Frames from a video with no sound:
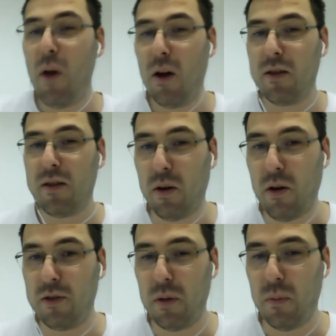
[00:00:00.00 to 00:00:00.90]
also
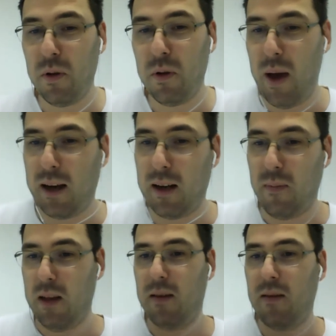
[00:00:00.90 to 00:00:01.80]
contribute back,
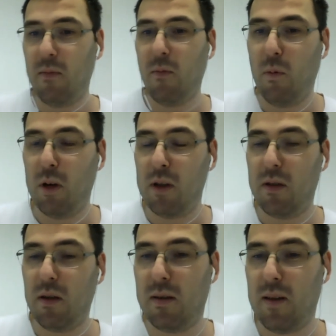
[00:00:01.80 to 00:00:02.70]
but what's
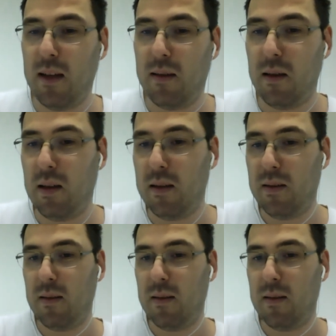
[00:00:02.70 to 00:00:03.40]
your stance on this?